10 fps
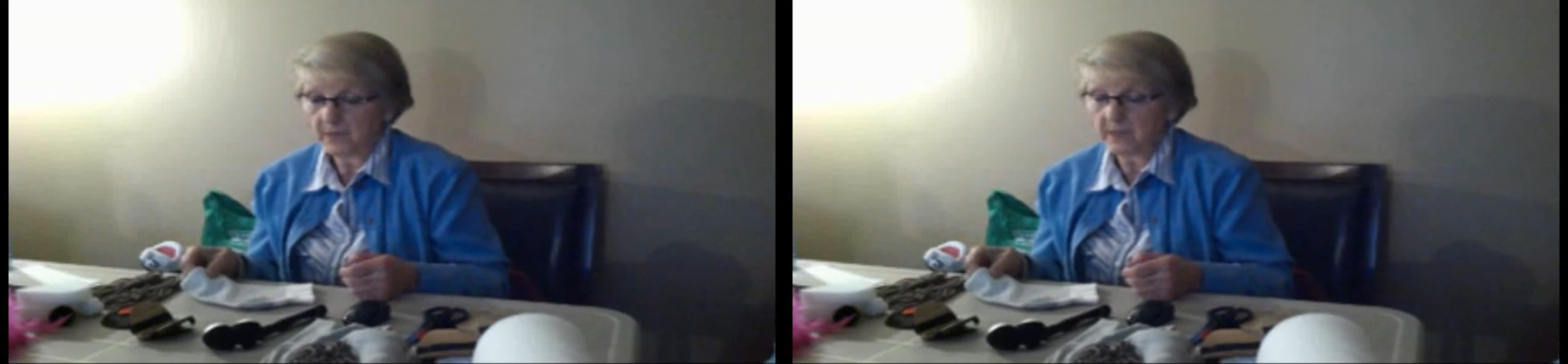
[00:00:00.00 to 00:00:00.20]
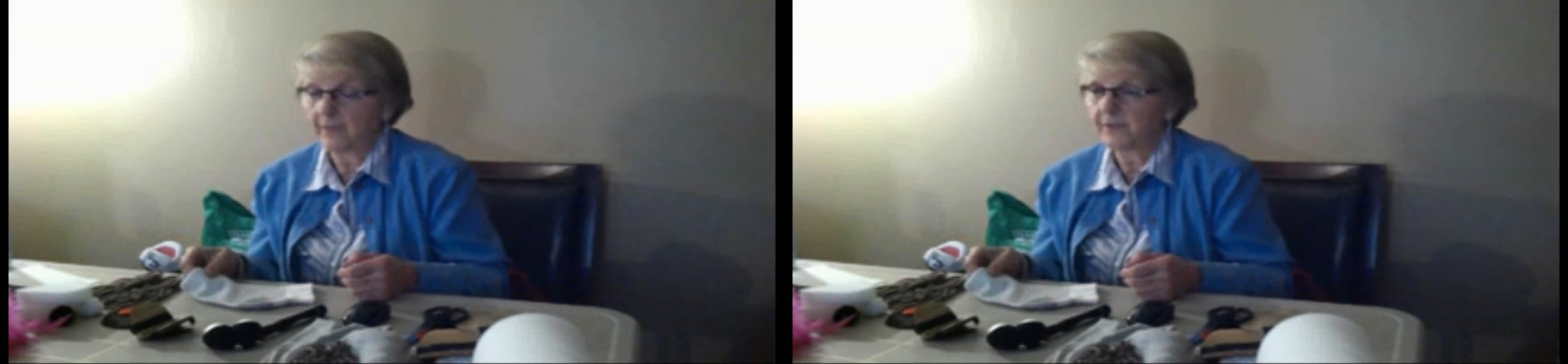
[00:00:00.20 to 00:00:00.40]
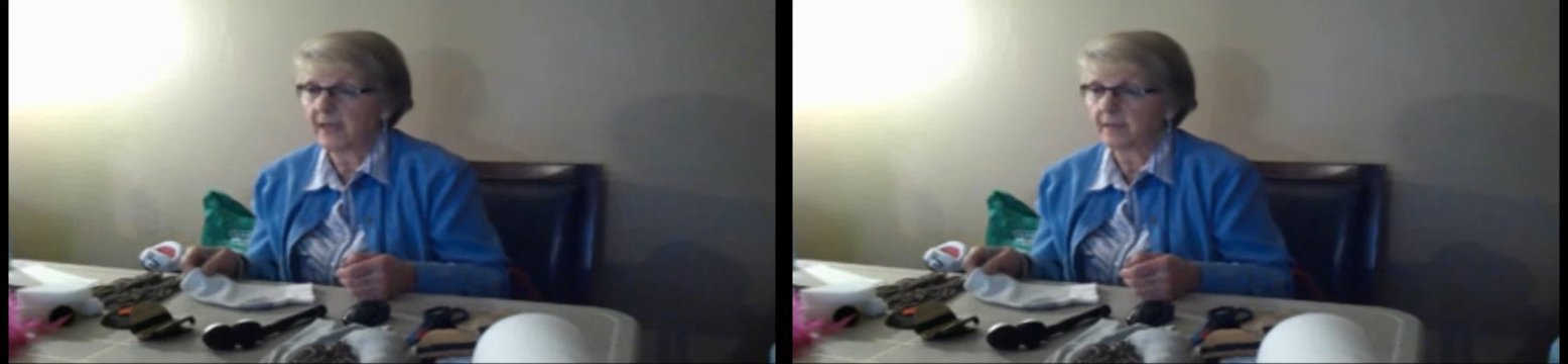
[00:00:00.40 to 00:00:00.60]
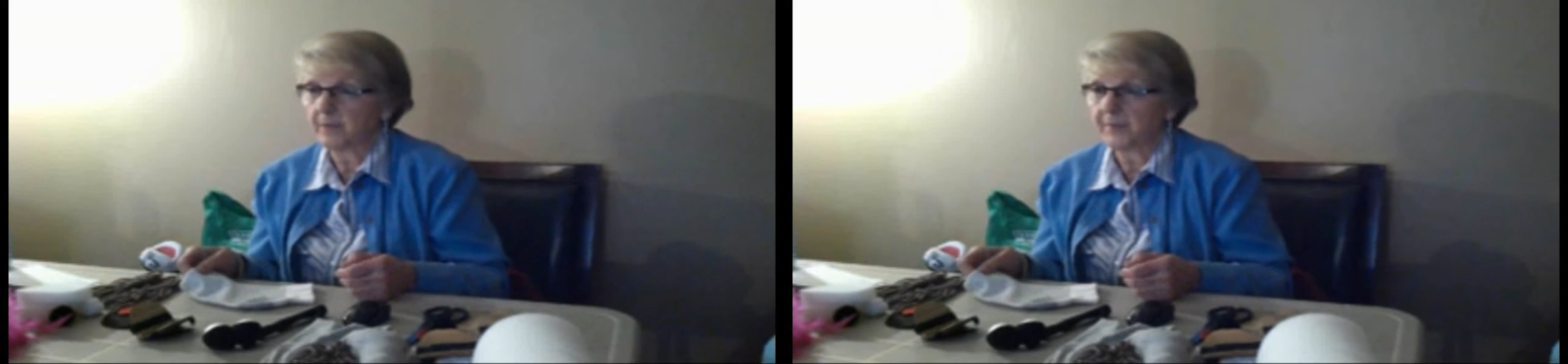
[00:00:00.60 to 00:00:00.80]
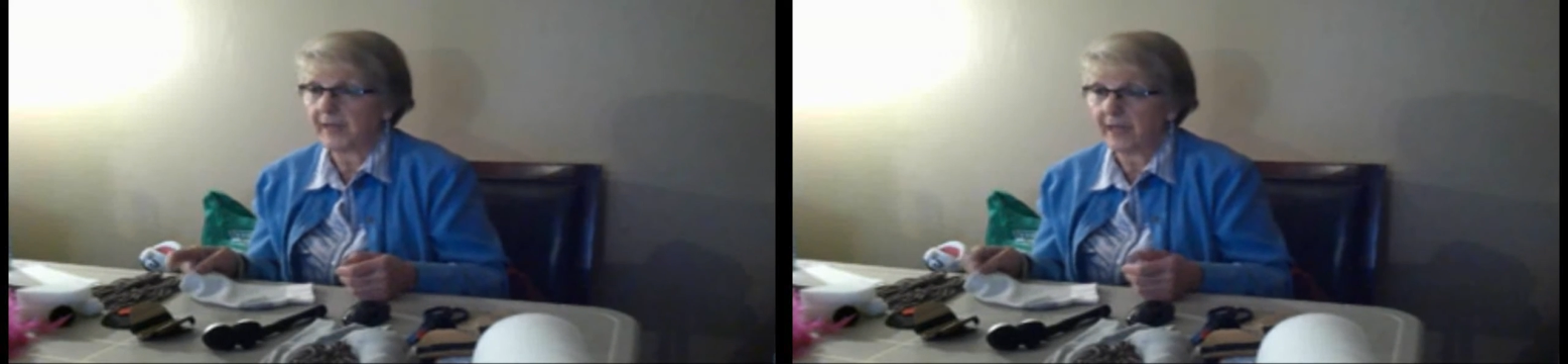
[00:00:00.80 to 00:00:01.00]
stuffed
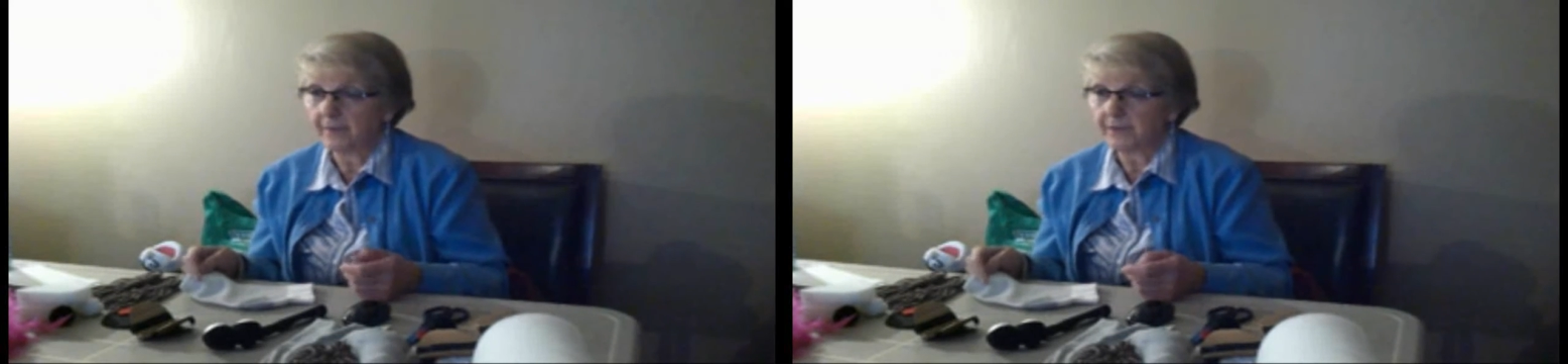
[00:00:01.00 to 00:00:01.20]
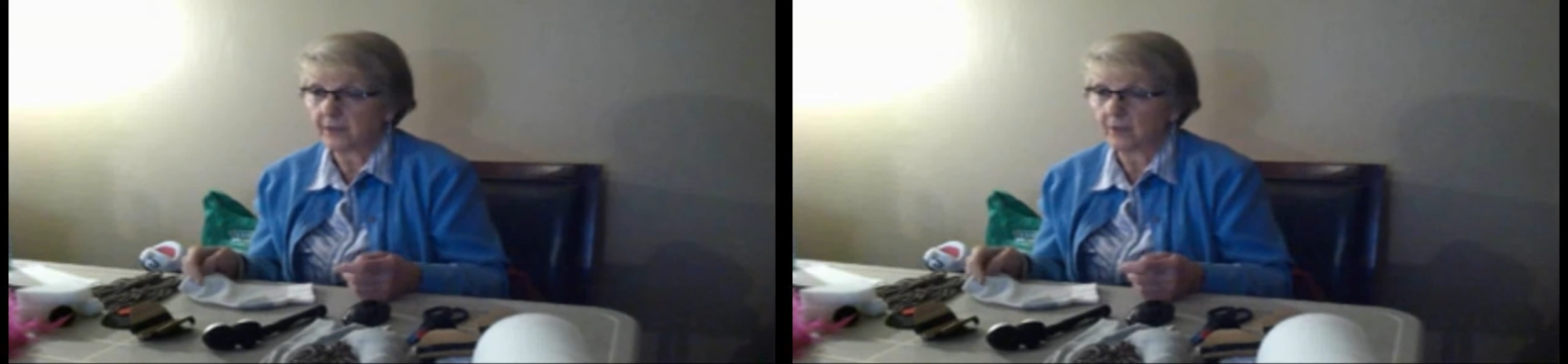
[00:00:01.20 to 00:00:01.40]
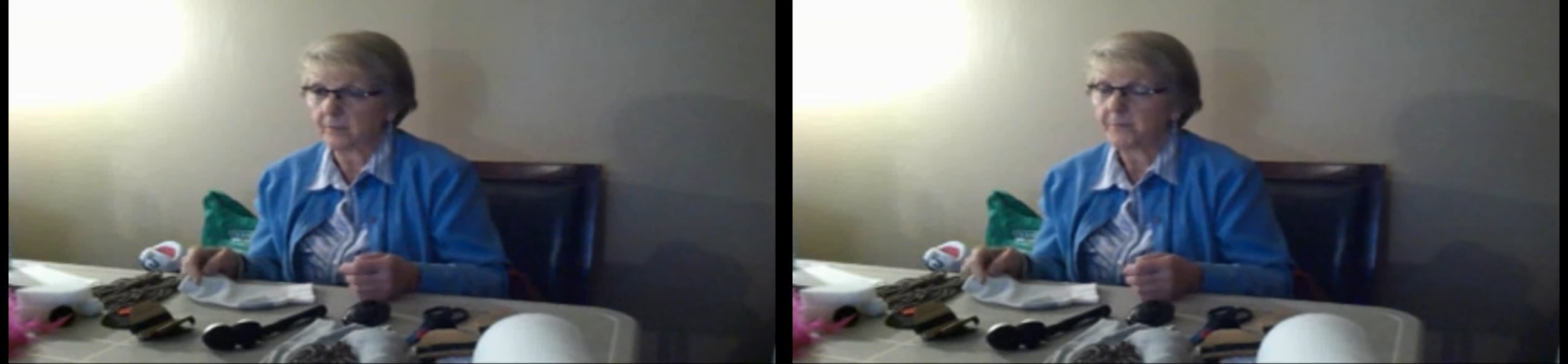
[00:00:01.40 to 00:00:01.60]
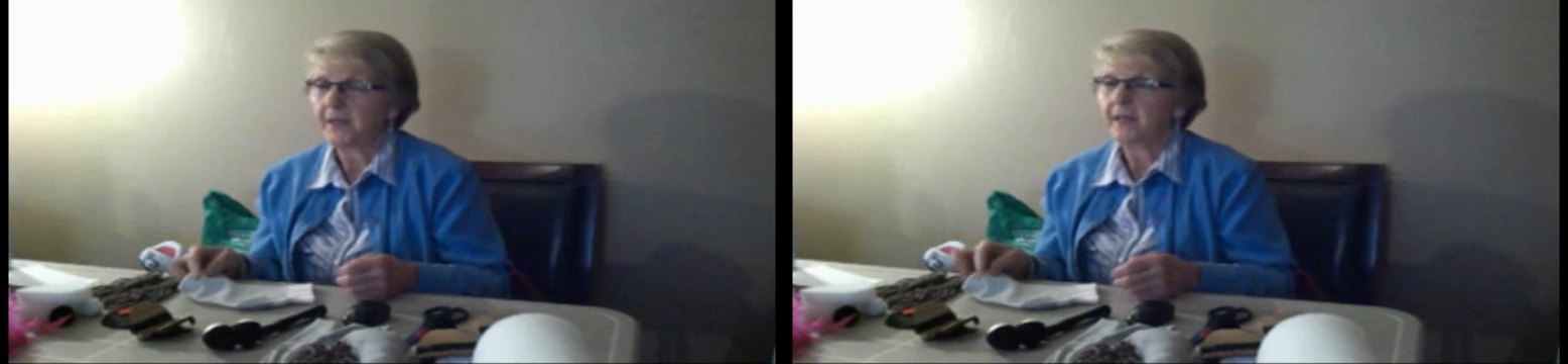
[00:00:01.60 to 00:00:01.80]
animal they have at home